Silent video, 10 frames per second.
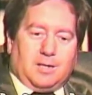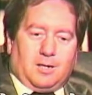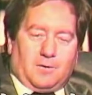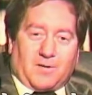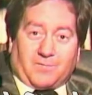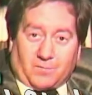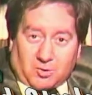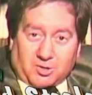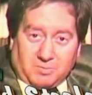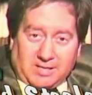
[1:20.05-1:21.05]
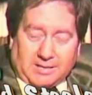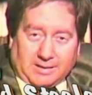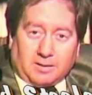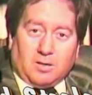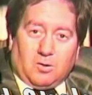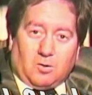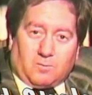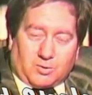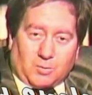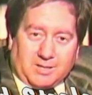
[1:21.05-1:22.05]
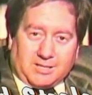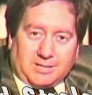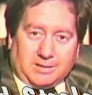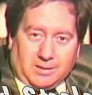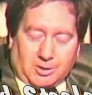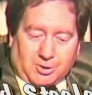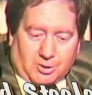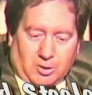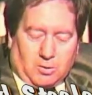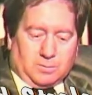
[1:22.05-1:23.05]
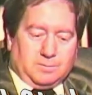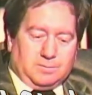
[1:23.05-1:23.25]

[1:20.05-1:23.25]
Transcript: of that first meeting over 20 years ago.